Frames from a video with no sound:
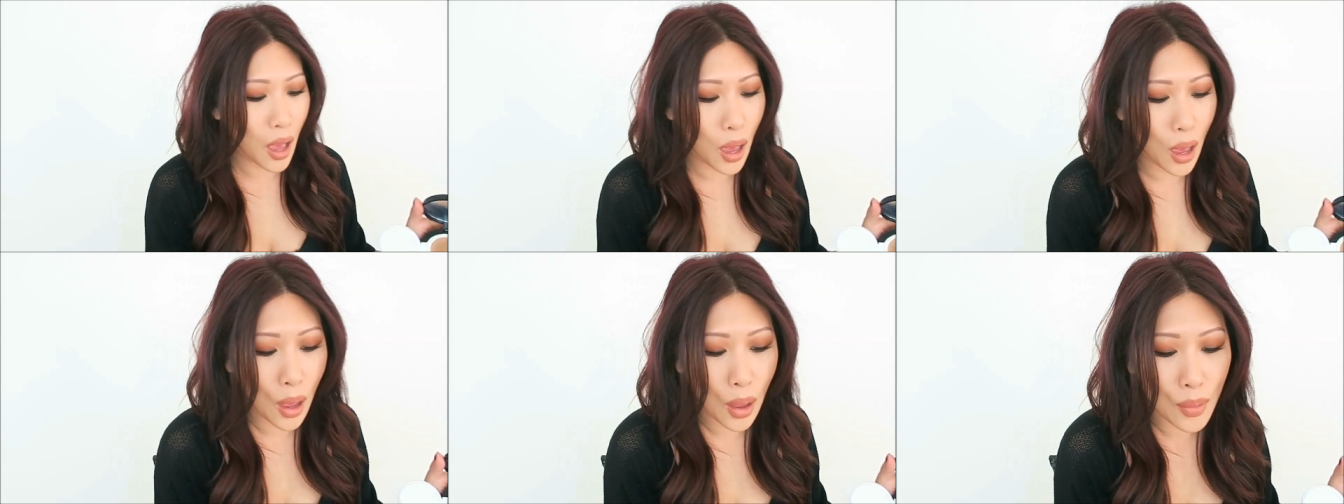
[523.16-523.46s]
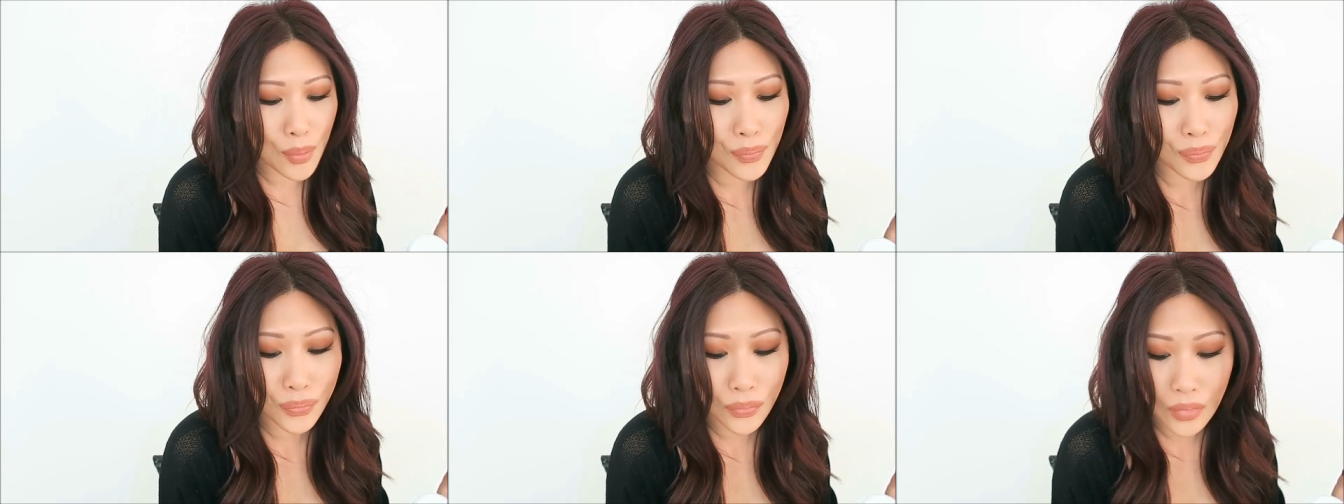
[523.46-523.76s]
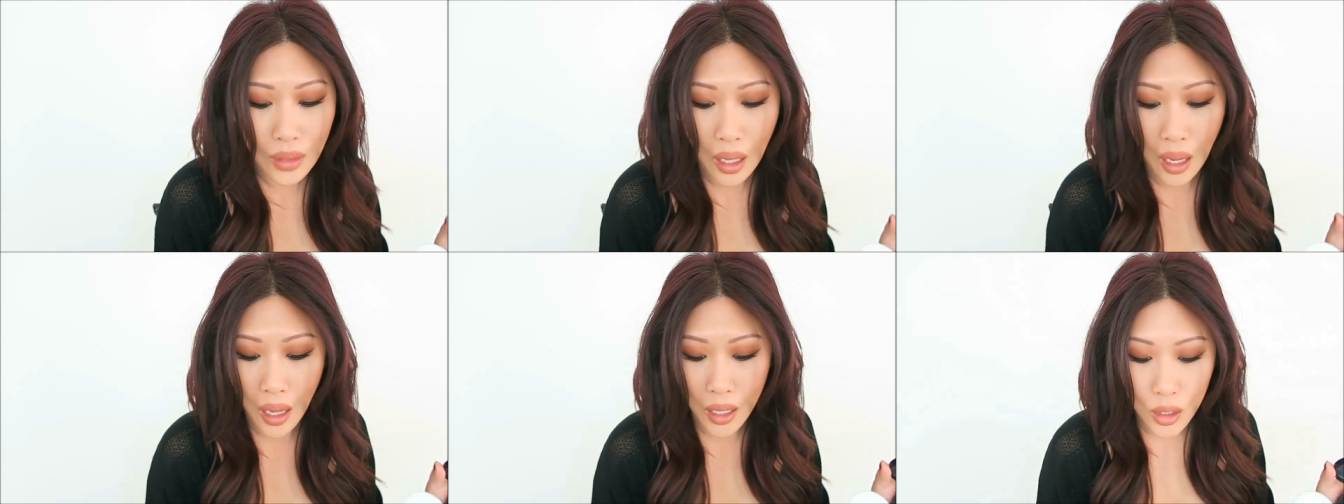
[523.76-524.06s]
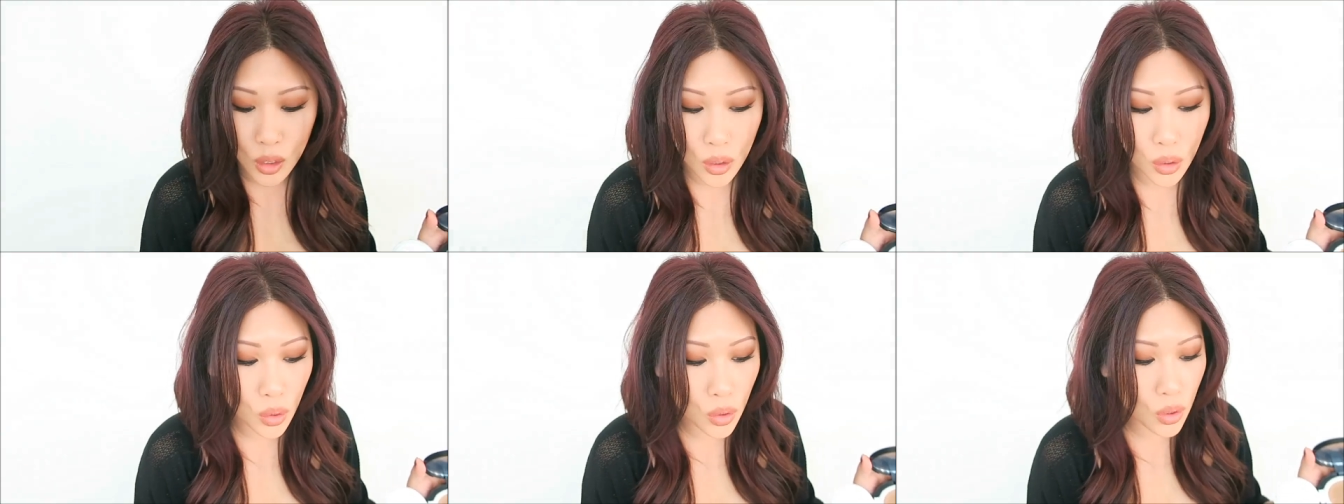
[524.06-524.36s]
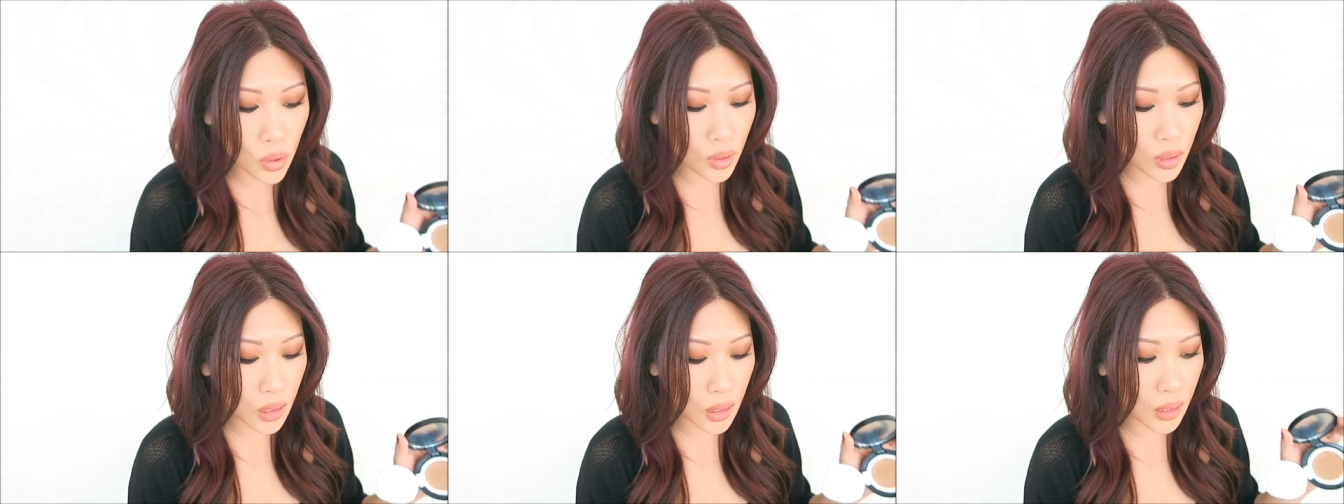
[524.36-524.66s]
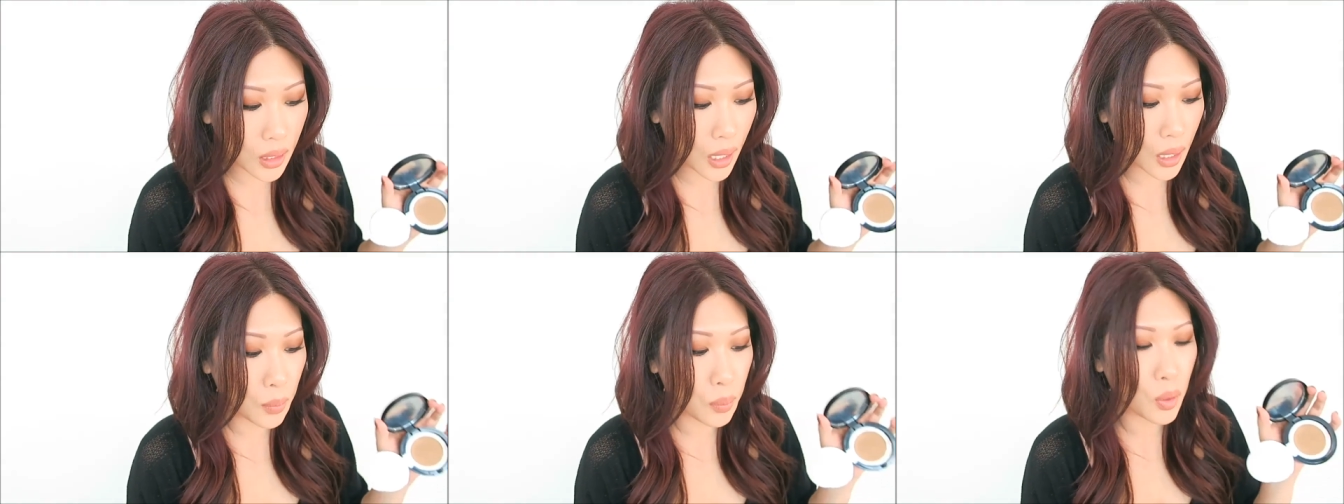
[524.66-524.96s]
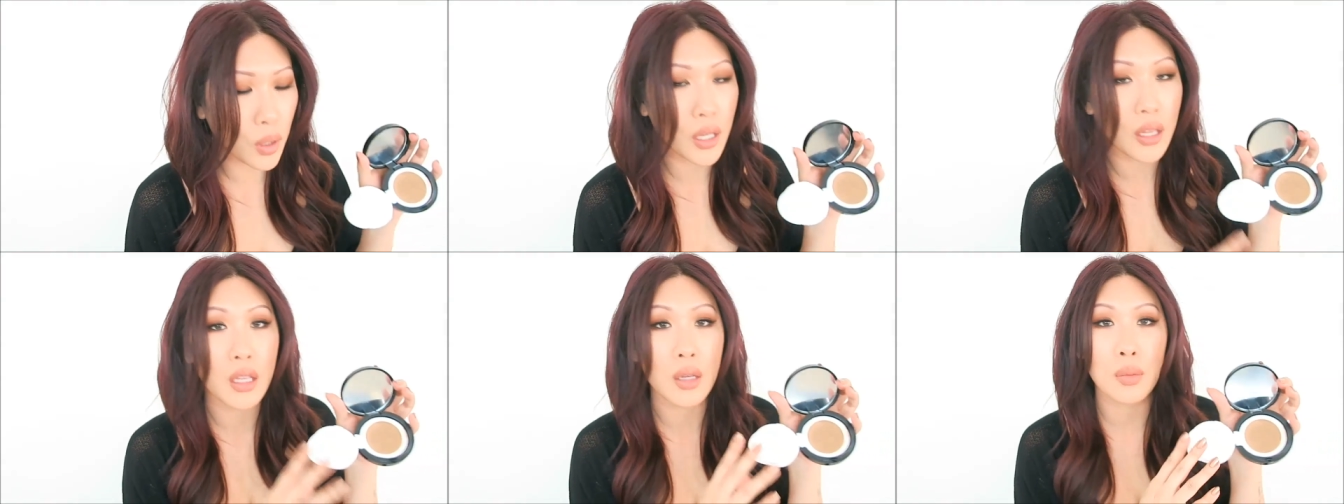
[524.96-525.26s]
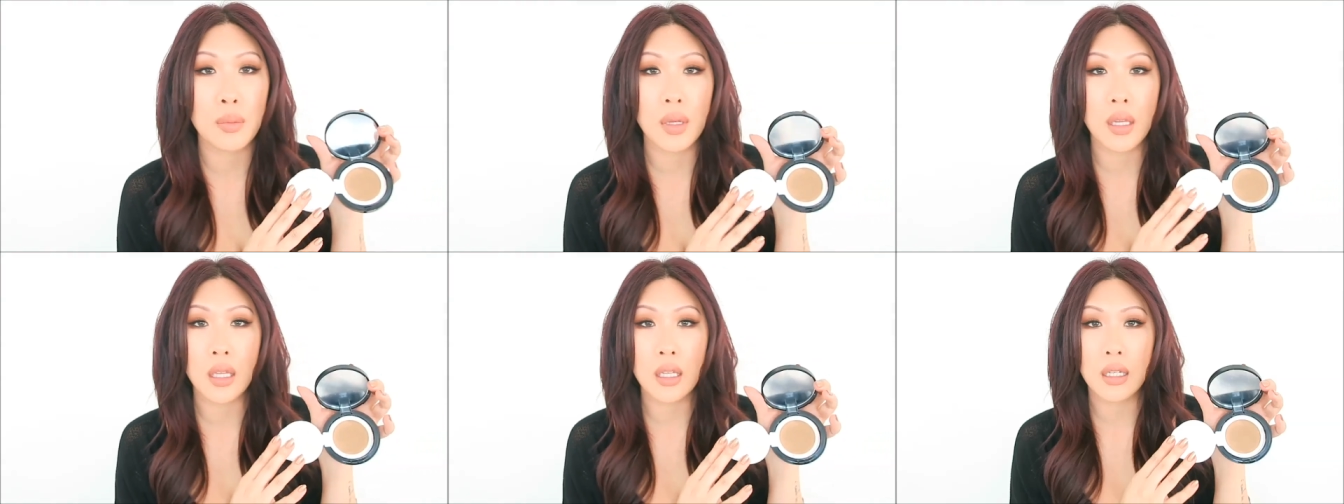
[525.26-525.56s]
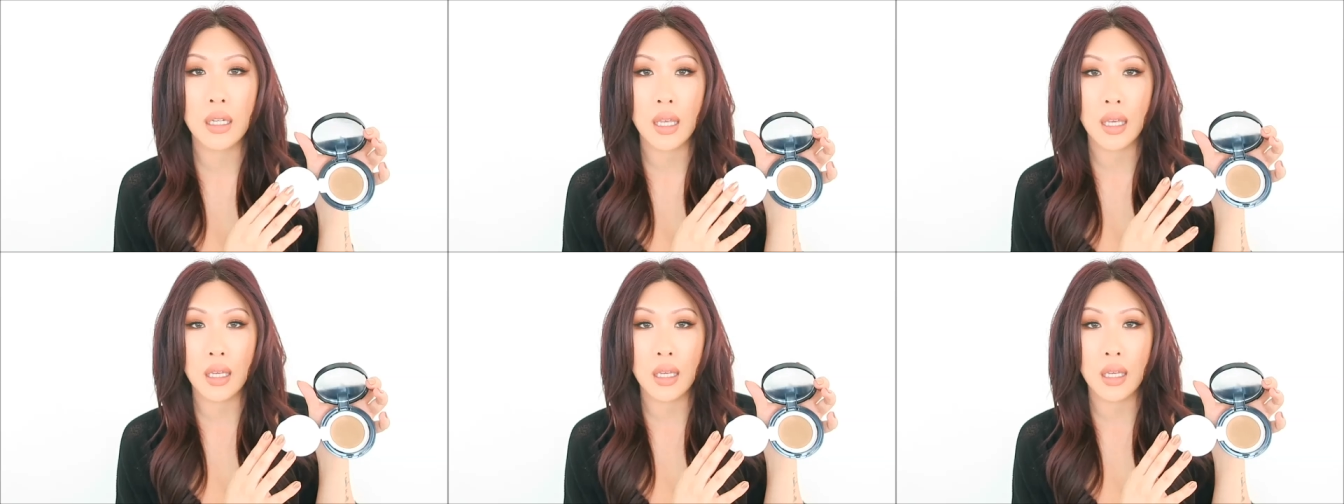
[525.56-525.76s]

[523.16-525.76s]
um, I usually like putting them in